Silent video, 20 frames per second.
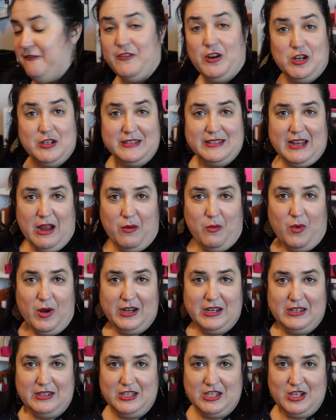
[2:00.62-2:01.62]
First, I
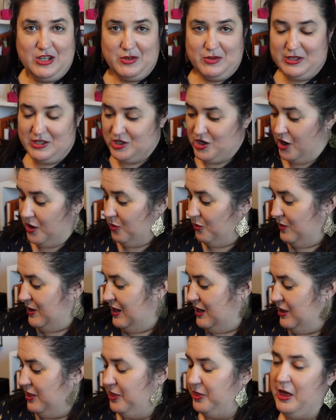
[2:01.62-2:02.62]
wanted to start
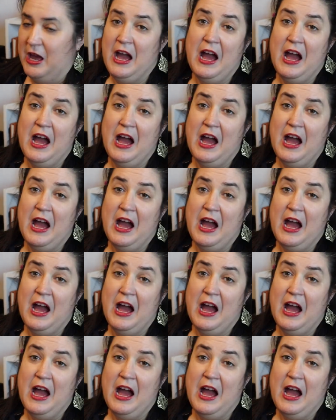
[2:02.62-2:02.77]
with